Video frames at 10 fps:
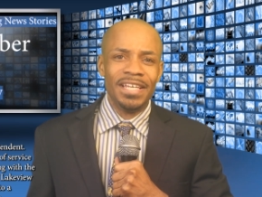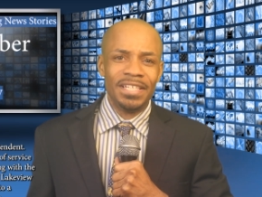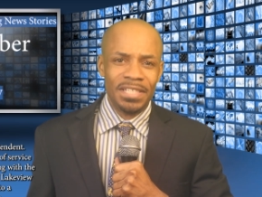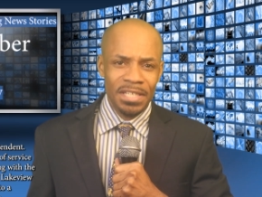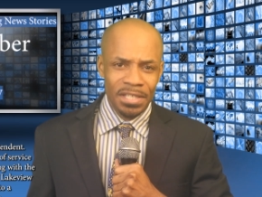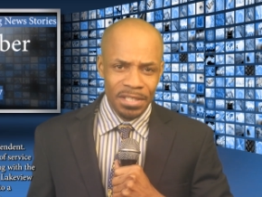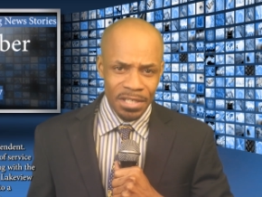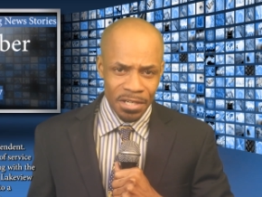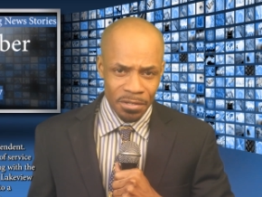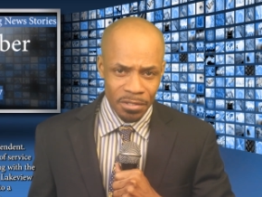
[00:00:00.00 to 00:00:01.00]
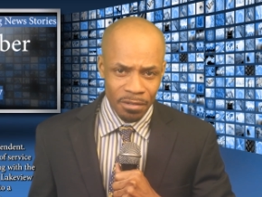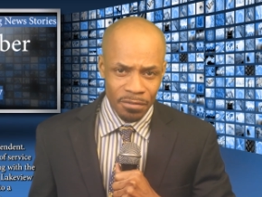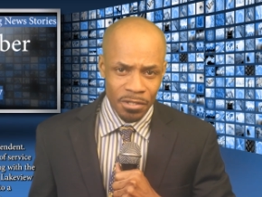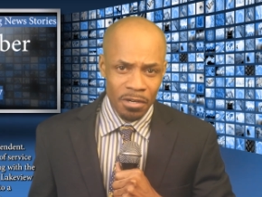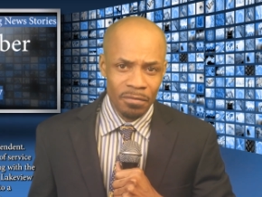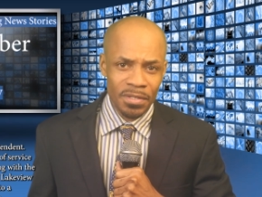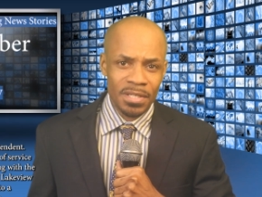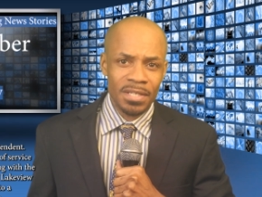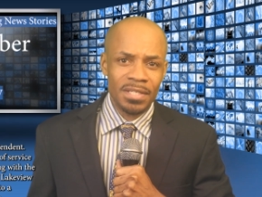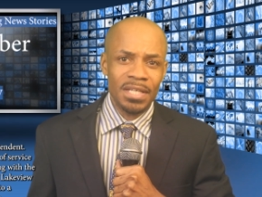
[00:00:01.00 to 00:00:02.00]
18 years of
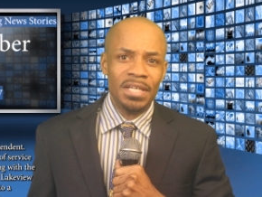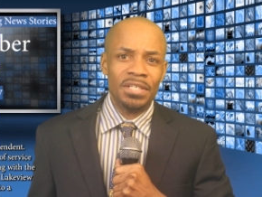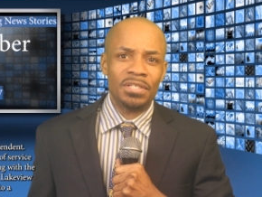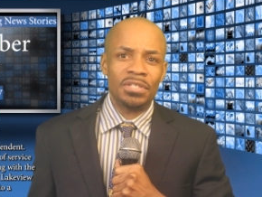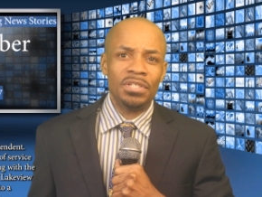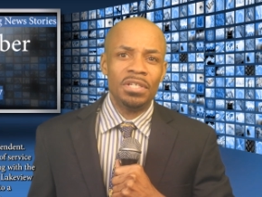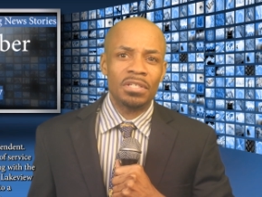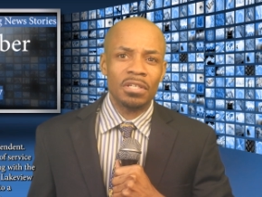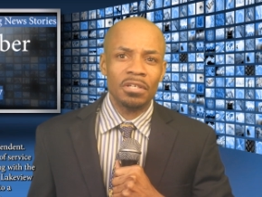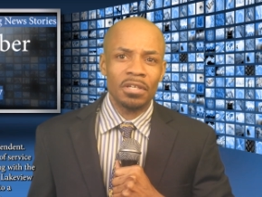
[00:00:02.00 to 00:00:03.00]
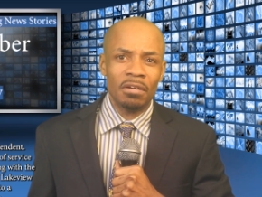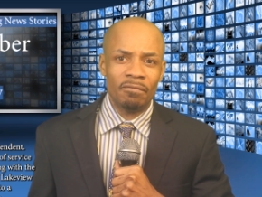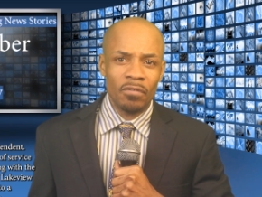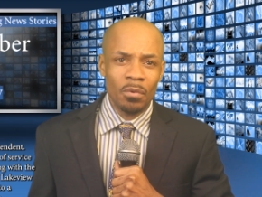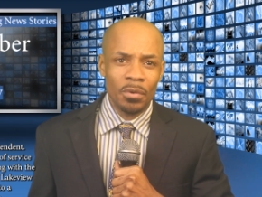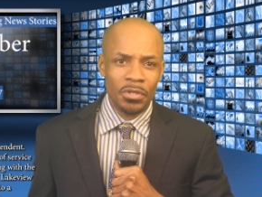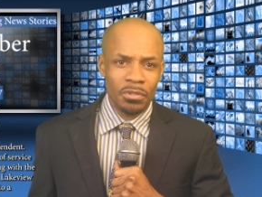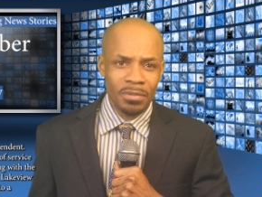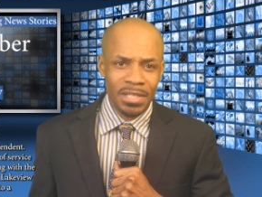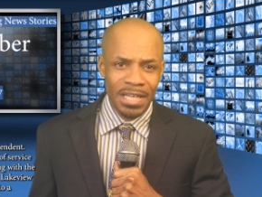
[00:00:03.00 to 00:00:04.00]
service, says she's looking forward
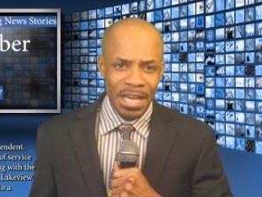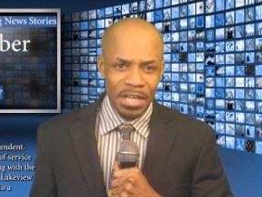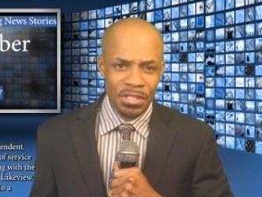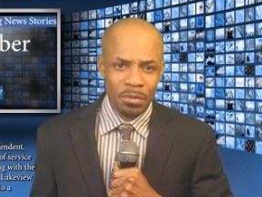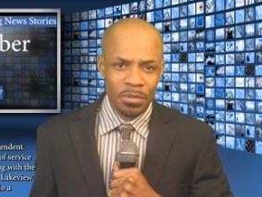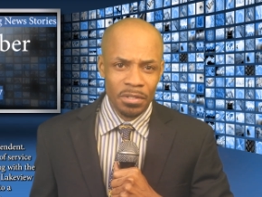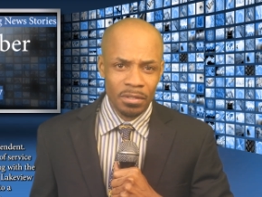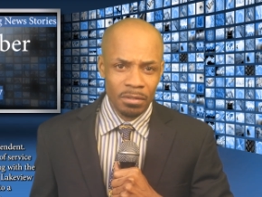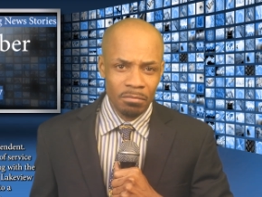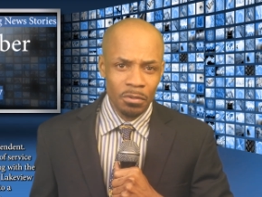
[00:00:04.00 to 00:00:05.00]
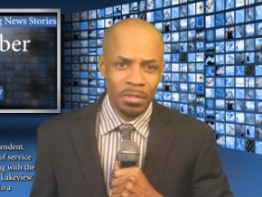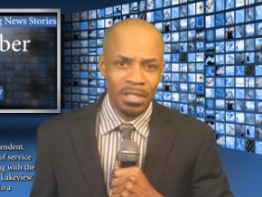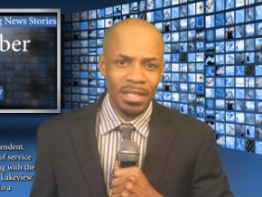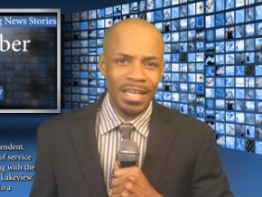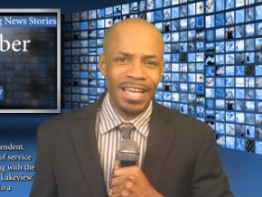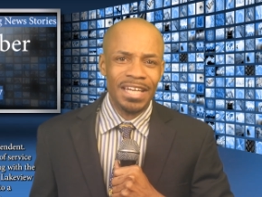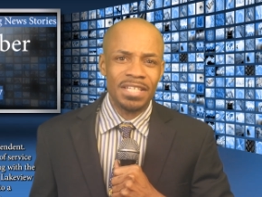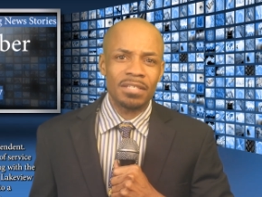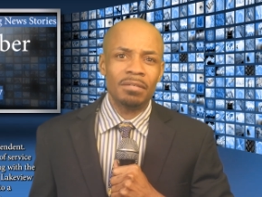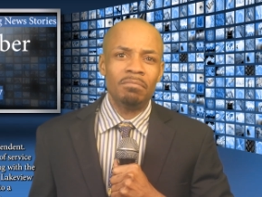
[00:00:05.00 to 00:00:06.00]
to engaging with the community and
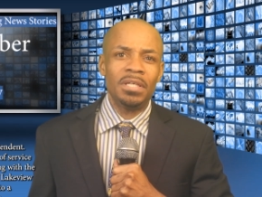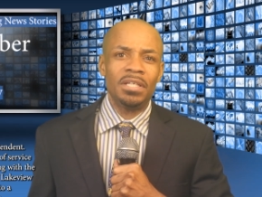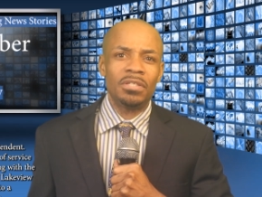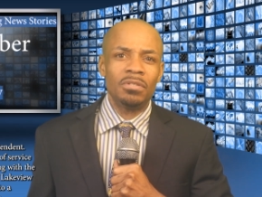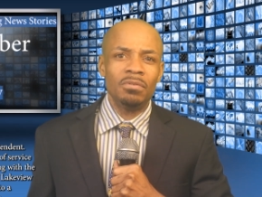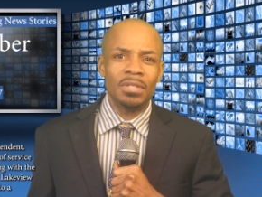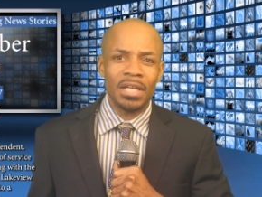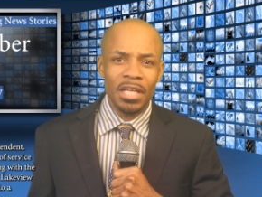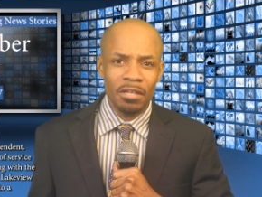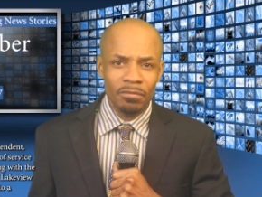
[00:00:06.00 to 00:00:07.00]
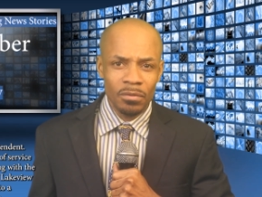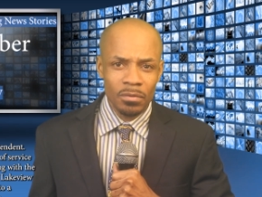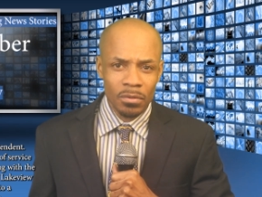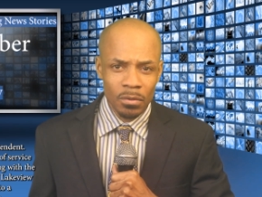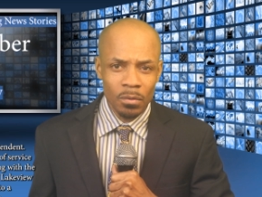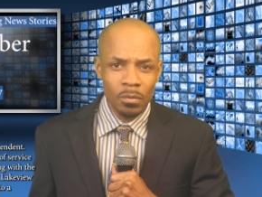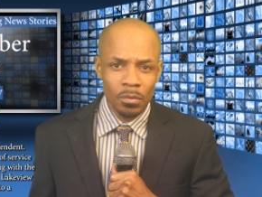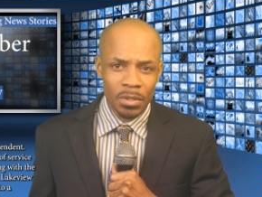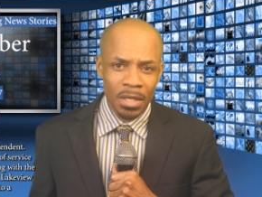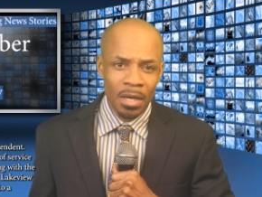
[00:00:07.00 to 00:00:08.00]
is committed to the Lakeview
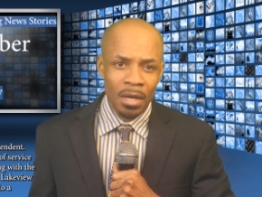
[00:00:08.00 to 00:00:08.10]
Schools